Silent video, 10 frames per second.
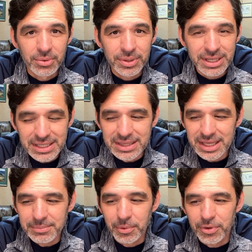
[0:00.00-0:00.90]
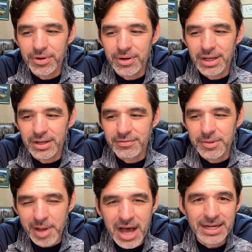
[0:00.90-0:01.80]
We need to think more of
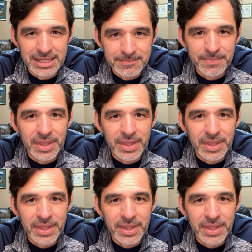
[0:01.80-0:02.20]
the body